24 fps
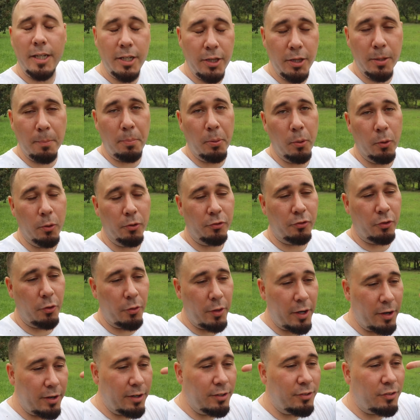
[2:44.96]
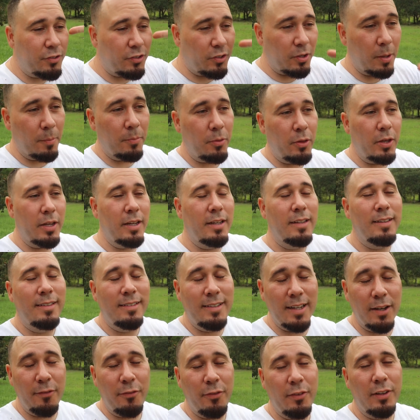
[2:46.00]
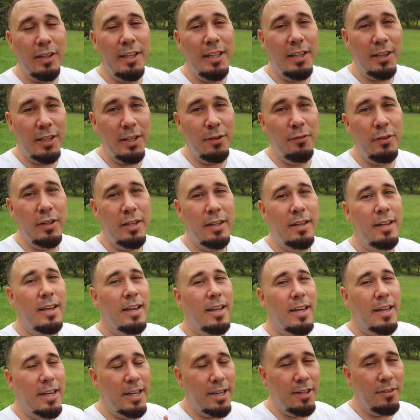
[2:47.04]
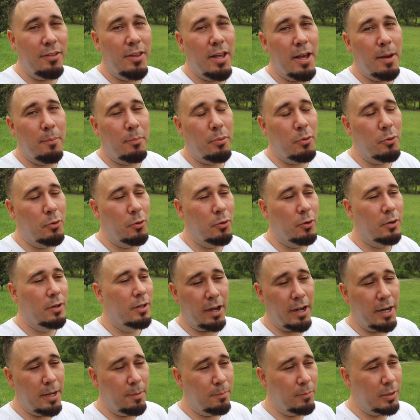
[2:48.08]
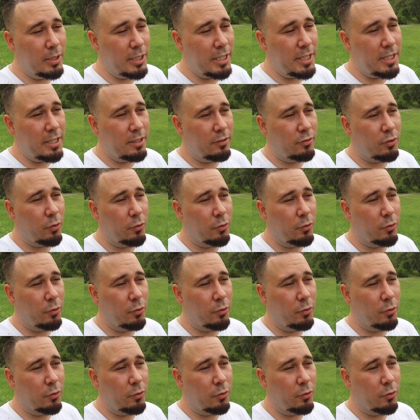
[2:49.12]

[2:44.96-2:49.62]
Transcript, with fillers: in the pool. So there is something definitely living in that pool. I am leaning